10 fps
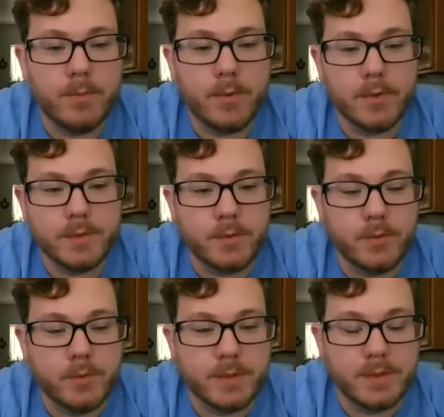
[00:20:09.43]
person
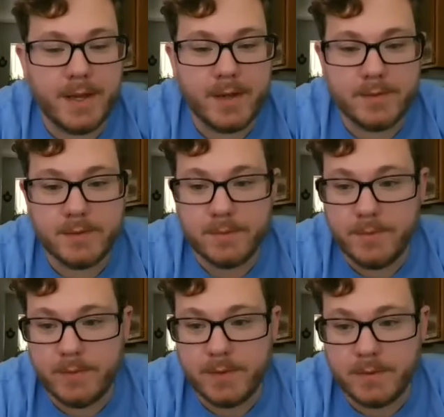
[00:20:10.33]
who was in scouts in the
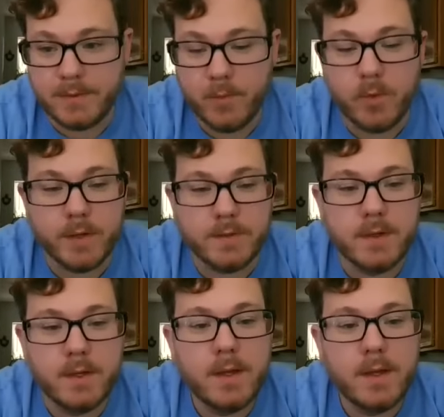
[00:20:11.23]
50s and 40s,